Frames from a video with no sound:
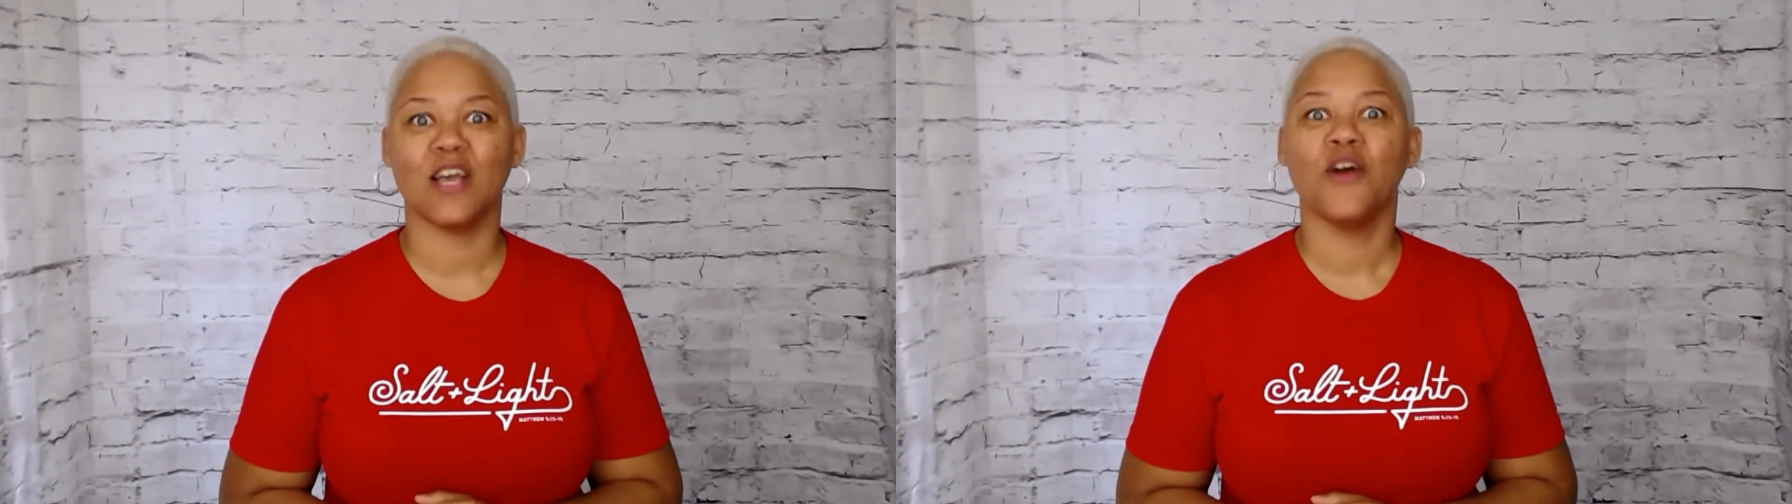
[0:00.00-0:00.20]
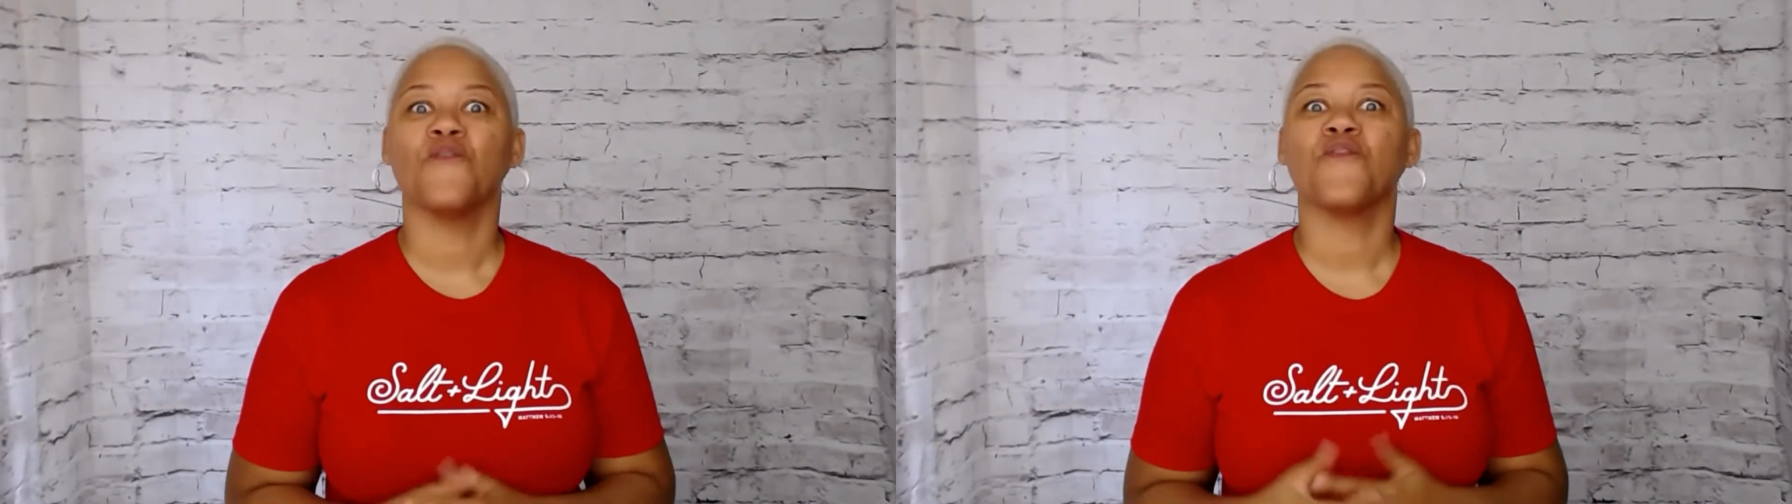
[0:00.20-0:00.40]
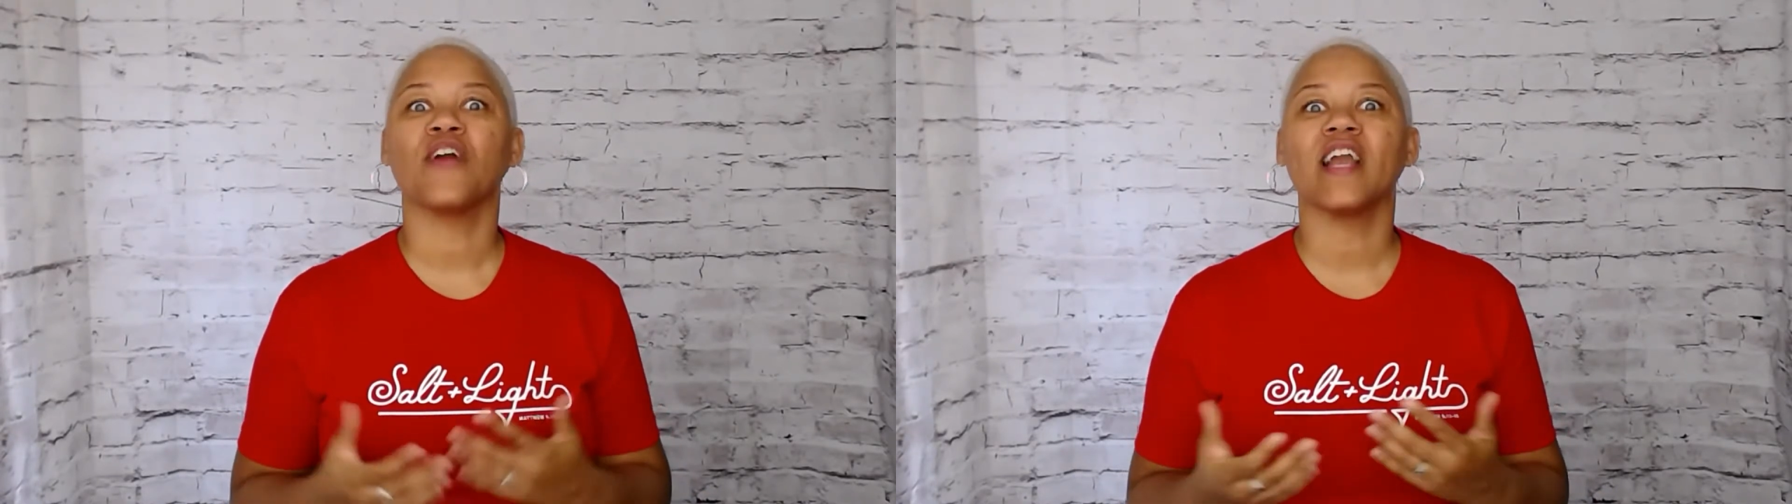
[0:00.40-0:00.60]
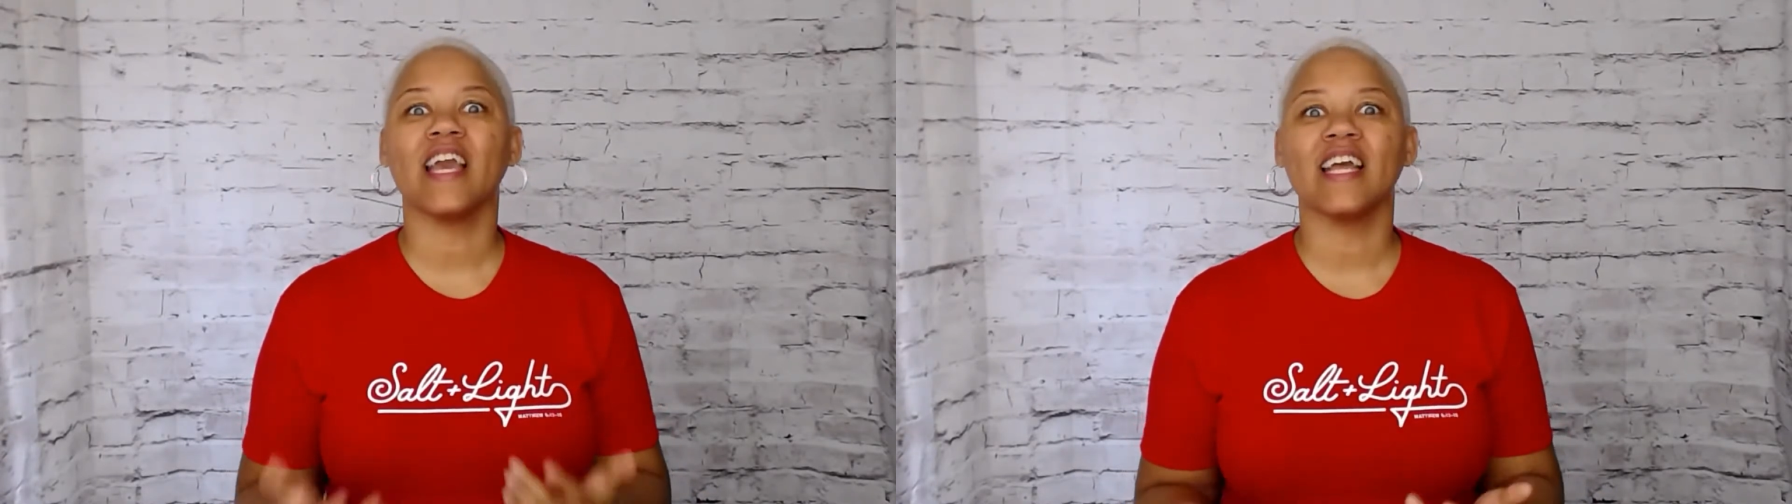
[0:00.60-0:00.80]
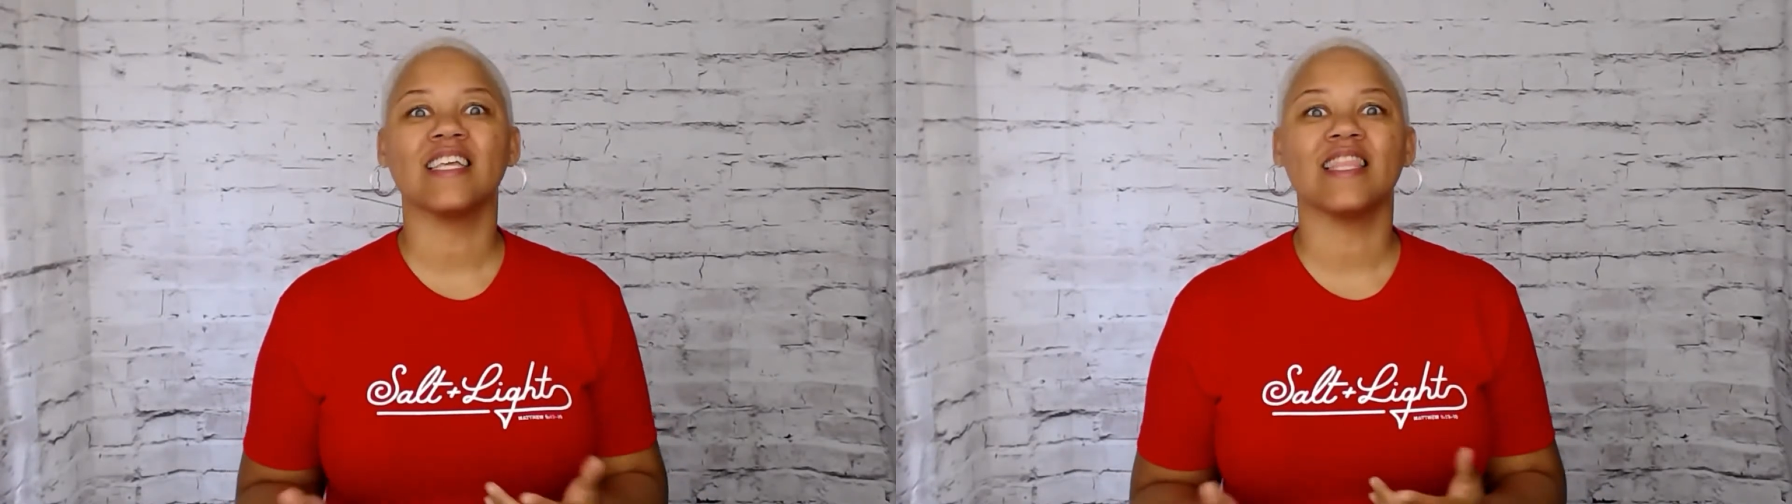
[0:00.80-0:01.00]
for
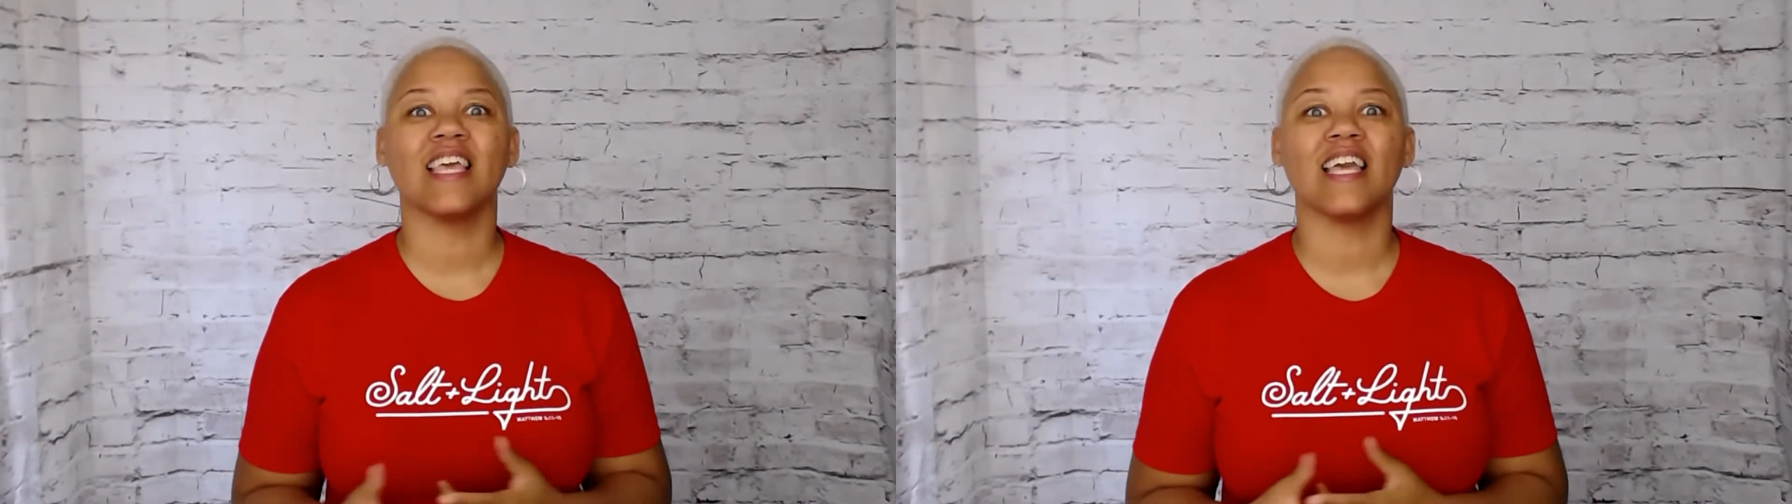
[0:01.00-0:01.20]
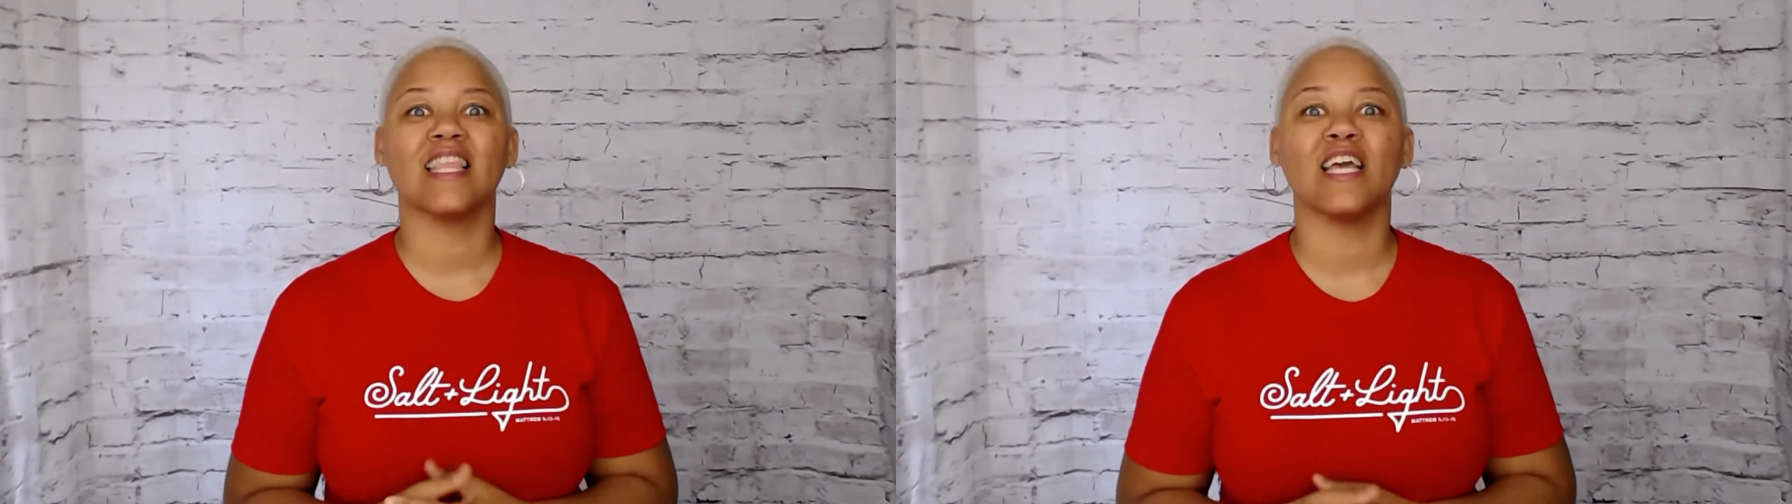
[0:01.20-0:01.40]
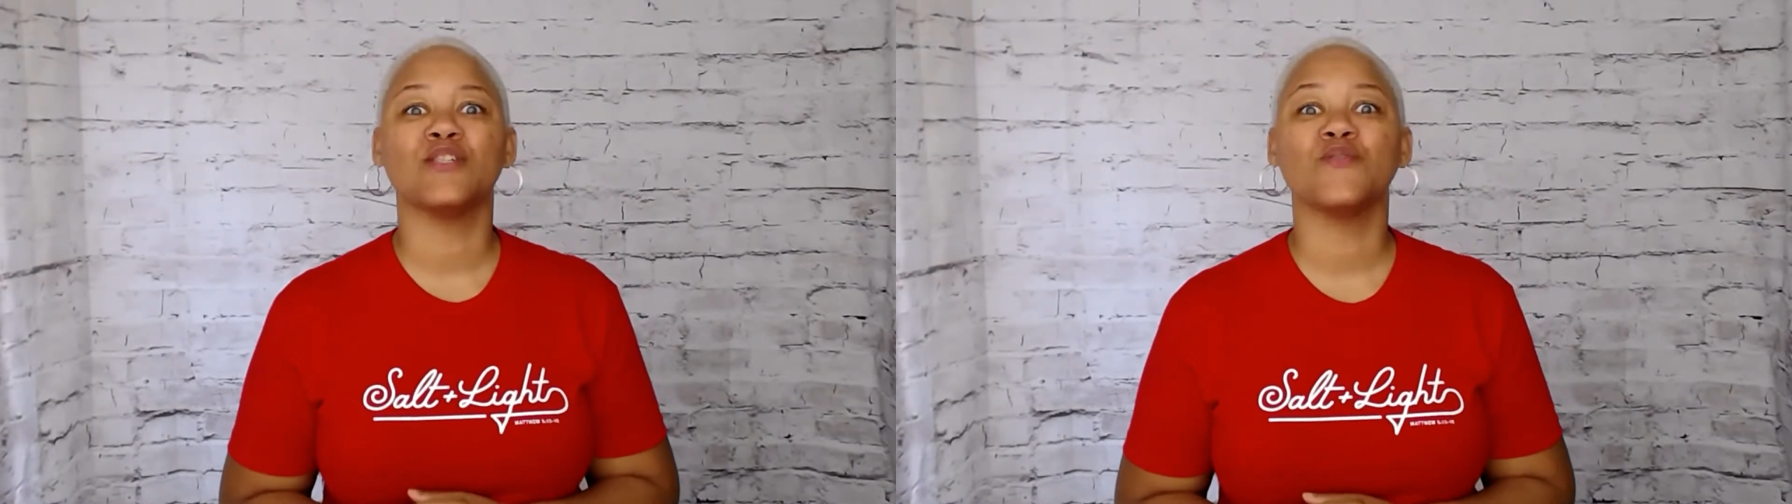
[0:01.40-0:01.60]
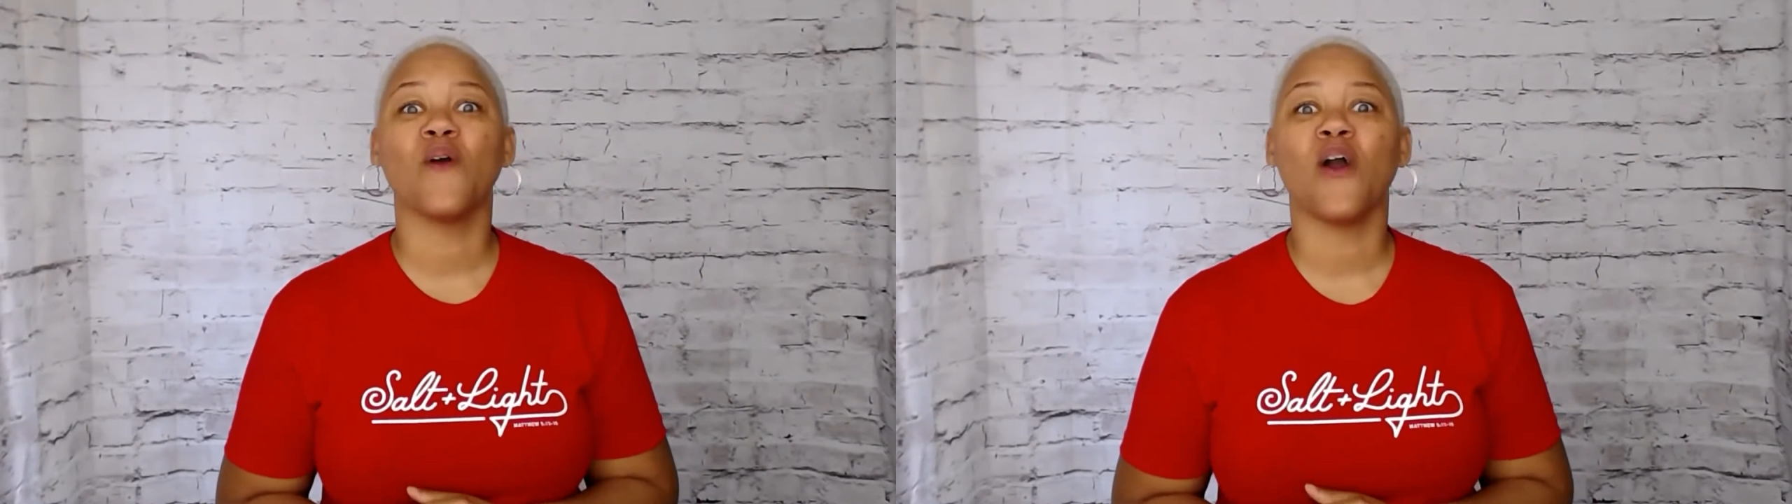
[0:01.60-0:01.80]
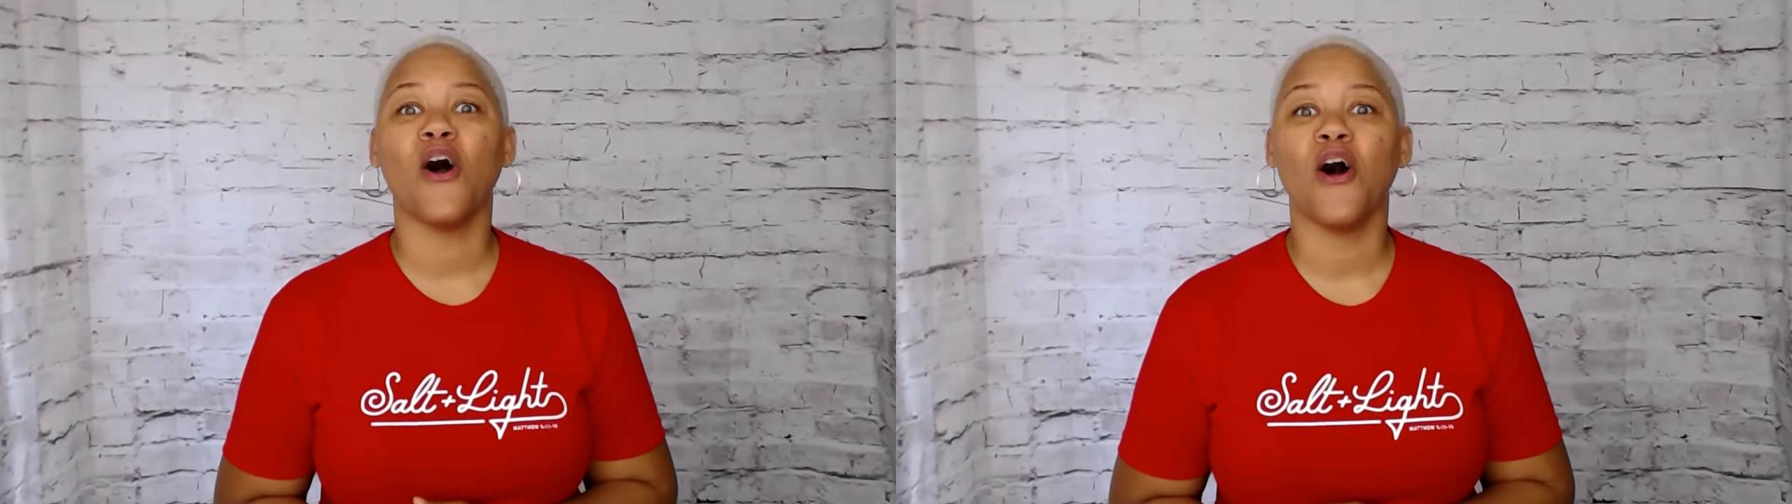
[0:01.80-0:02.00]
anything that you
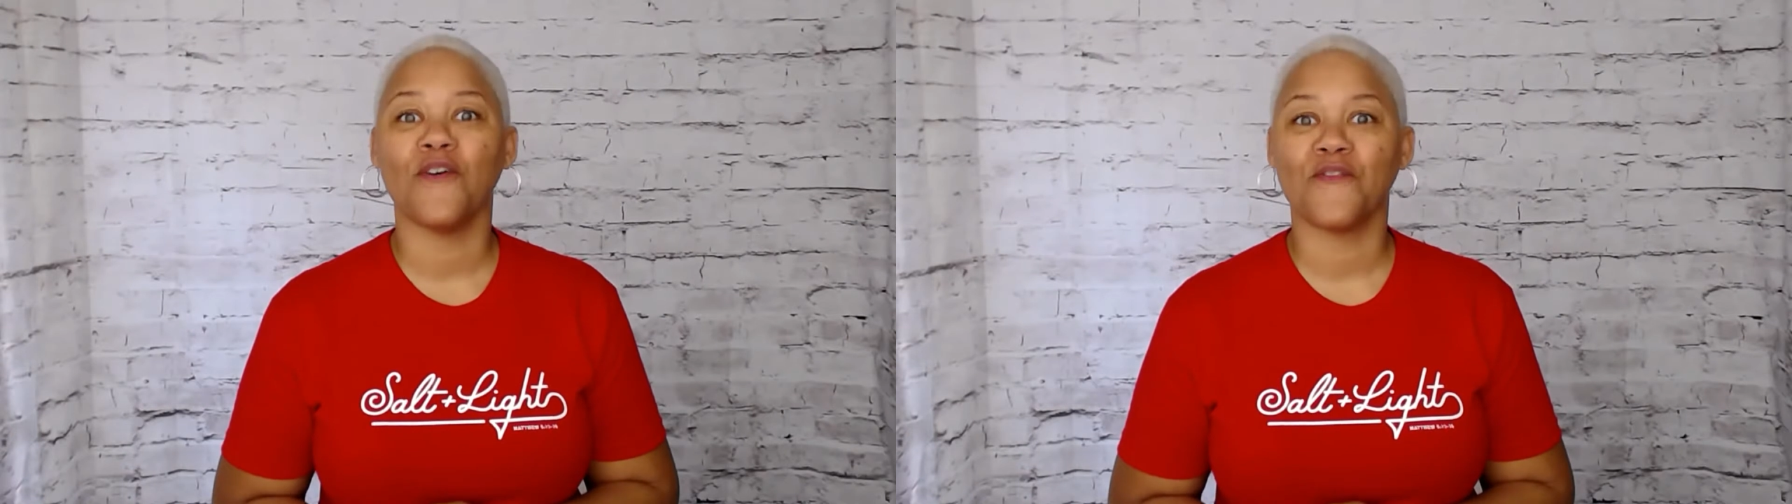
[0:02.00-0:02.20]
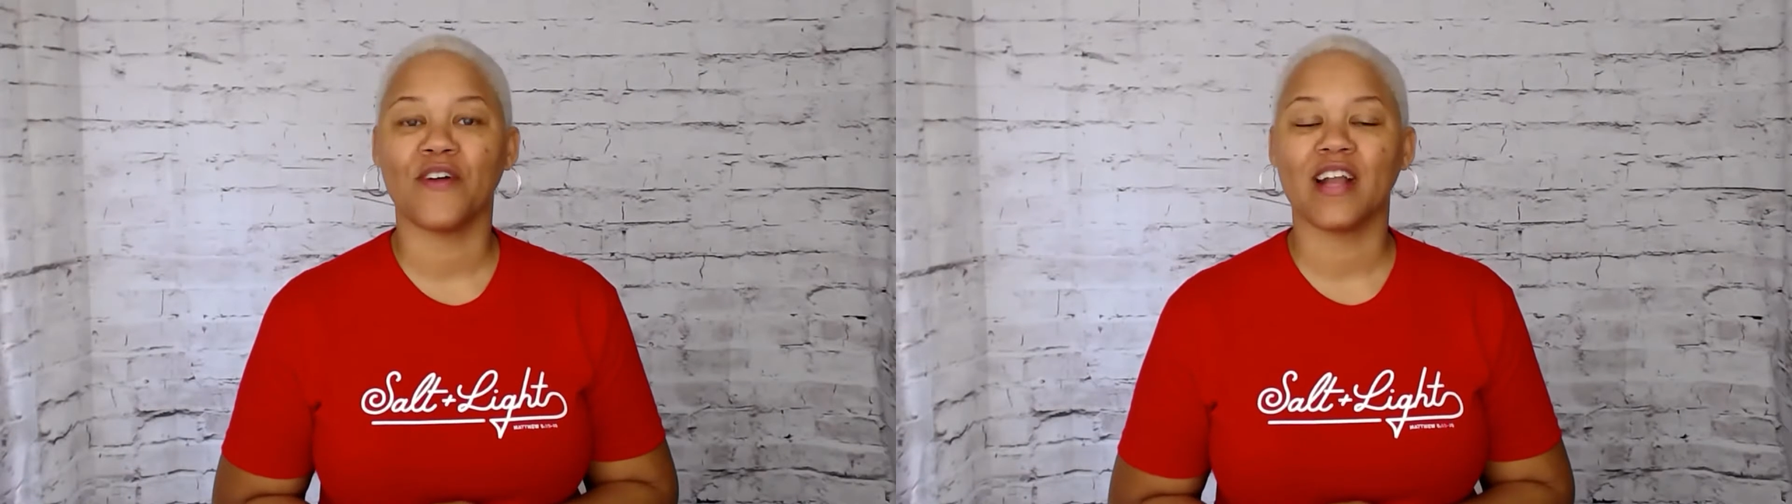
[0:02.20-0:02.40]
are offering,